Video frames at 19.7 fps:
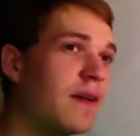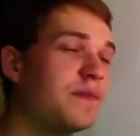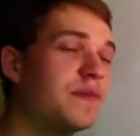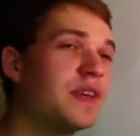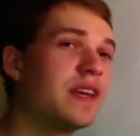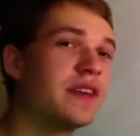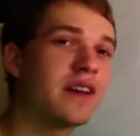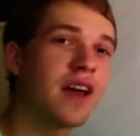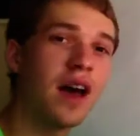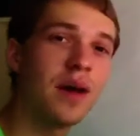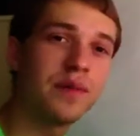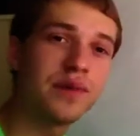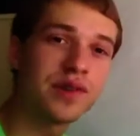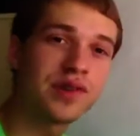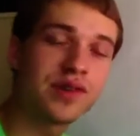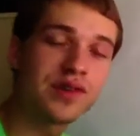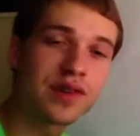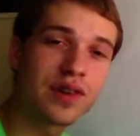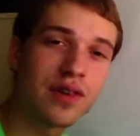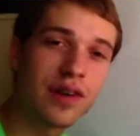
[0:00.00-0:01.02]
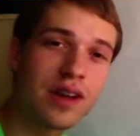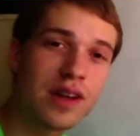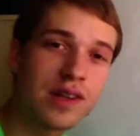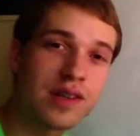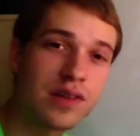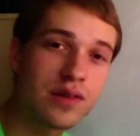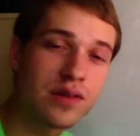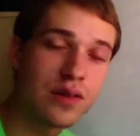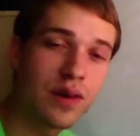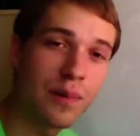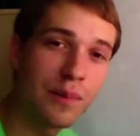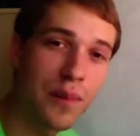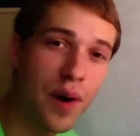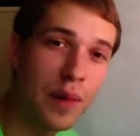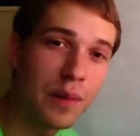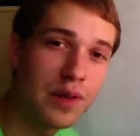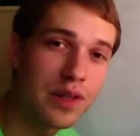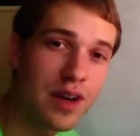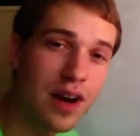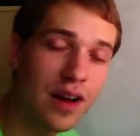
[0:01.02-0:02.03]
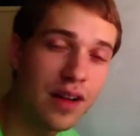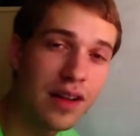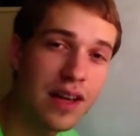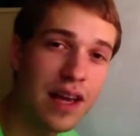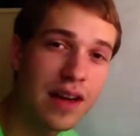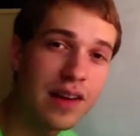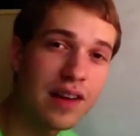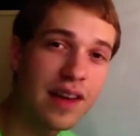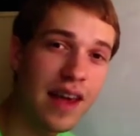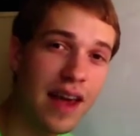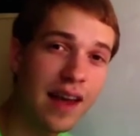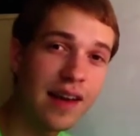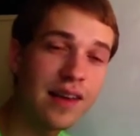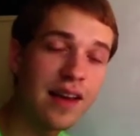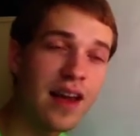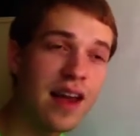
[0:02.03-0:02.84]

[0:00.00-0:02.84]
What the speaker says: the compass is going to momentarily indicate